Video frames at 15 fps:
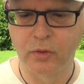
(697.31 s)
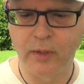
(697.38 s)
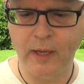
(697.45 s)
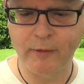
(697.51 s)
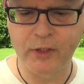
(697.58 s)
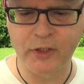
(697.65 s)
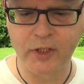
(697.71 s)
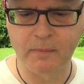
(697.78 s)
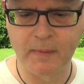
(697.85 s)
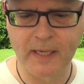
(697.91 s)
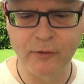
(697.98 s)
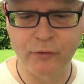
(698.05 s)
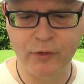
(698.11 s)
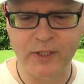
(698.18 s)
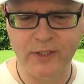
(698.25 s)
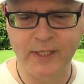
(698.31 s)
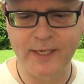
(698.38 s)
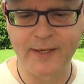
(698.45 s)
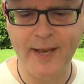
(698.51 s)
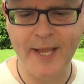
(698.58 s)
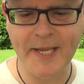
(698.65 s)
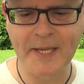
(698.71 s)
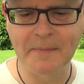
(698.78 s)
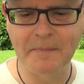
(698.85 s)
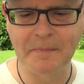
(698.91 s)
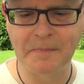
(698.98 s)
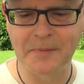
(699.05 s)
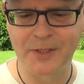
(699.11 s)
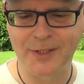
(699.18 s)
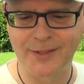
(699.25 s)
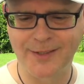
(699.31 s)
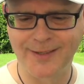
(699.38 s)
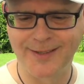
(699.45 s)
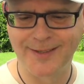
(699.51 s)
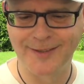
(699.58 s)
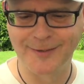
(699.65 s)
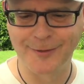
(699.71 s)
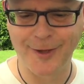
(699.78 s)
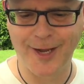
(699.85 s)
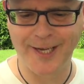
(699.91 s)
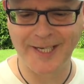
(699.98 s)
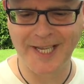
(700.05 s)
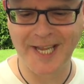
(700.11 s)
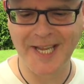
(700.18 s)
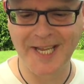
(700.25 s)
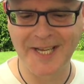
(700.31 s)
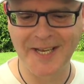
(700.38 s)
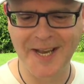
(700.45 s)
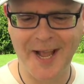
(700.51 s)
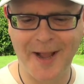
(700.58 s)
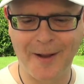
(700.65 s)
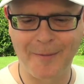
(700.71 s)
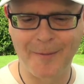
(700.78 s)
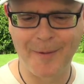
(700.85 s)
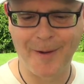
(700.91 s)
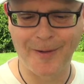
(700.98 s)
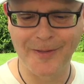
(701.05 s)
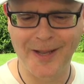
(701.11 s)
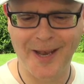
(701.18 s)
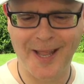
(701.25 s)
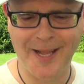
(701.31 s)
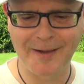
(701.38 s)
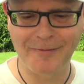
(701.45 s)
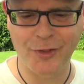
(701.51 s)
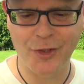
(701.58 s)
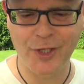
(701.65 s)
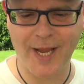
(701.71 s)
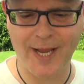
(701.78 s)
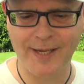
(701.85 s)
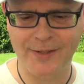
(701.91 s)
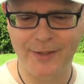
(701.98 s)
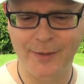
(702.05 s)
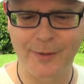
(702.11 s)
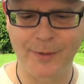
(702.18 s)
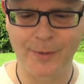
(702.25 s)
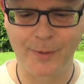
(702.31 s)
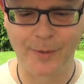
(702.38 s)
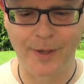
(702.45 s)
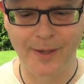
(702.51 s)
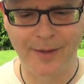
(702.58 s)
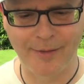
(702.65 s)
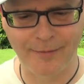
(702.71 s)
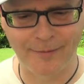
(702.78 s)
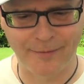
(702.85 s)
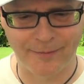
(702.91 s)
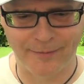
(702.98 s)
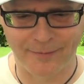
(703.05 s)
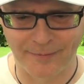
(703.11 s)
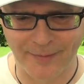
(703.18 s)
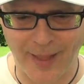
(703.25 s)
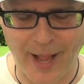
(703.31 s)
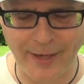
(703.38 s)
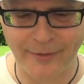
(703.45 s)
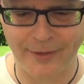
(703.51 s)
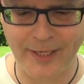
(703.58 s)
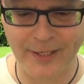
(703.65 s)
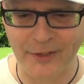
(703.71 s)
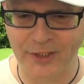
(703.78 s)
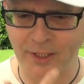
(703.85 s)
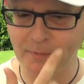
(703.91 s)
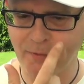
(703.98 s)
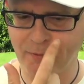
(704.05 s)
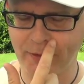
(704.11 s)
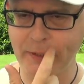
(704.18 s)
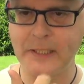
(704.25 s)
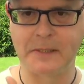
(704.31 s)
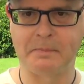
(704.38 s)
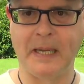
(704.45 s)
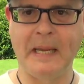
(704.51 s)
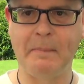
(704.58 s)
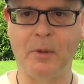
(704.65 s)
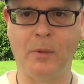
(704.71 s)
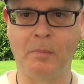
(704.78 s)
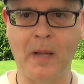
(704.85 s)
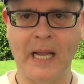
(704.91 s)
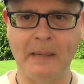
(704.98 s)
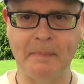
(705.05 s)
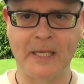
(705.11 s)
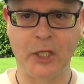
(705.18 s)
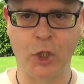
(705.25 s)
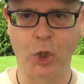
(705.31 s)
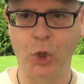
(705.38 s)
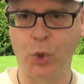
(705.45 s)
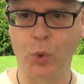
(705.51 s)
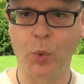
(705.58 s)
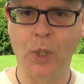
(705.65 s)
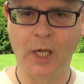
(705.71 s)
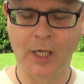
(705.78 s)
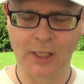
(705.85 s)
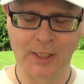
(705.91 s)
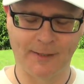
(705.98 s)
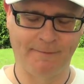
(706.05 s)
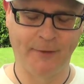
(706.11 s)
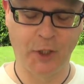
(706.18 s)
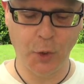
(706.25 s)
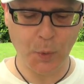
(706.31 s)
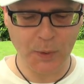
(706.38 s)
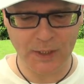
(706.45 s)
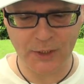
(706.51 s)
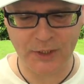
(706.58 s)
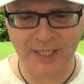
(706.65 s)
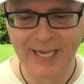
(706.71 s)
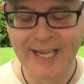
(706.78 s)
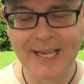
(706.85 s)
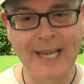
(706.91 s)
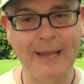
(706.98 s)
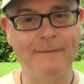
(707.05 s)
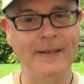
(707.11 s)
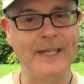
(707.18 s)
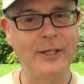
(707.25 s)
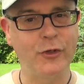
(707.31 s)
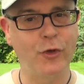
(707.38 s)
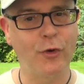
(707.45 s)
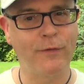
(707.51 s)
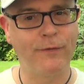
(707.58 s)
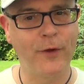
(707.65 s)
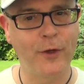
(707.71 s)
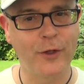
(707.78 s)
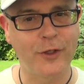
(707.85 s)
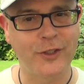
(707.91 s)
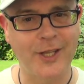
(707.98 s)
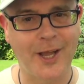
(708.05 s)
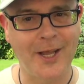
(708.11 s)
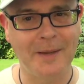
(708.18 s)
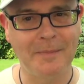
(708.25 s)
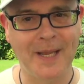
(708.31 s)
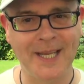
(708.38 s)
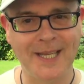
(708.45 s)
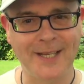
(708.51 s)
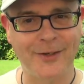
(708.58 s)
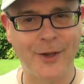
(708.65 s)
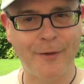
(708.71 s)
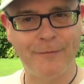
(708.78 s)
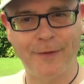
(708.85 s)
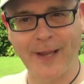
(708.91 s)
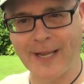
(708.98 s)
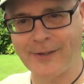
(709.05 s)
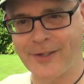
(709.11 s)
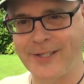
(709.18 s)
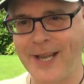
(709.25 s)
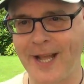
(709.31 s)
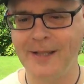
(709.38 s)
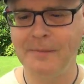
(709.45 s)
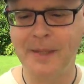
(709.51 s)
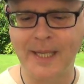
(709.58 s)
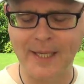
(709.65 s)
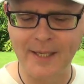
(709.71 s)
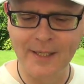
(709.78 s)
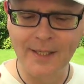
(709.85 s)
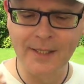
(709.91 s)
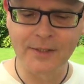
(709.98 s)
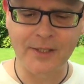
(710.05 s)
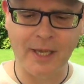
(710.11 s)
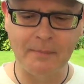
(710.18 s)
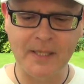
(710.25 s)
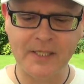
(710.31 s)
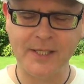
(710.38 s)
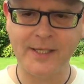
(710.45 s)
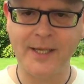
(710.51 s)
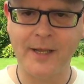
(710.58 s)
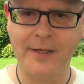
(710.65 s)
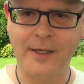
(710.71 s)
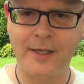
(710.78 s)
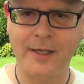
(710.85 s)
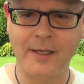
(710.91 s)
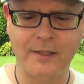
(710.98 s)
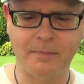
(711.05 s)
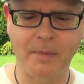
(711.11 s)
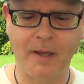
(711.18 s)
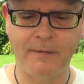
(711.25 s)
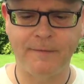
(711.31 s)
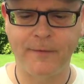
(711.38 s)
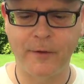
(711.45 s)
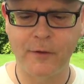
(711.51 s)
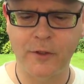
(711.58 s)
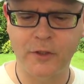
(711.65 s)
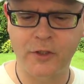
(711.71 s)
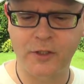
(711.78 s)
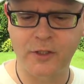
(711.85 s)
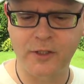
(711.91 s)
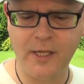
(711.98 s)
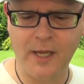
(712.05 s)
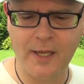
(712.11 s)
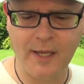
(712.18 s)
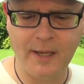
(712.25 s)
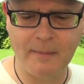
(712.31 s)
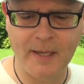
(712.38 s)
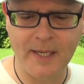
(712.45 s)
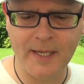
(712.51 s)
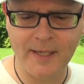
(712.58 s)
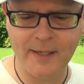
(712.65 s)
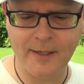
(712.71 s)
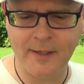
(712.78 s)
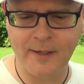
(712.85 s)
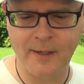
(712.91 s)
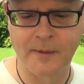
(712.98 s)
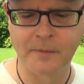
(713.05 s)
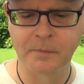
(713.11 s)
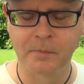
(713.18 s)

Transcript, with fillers: There are some interesting names right here now on the live chat. Oh, I think some of these people might be new viewers. If it is your first time here, don't forget to tell me. Say, Mr. Duncan, it's my first time here.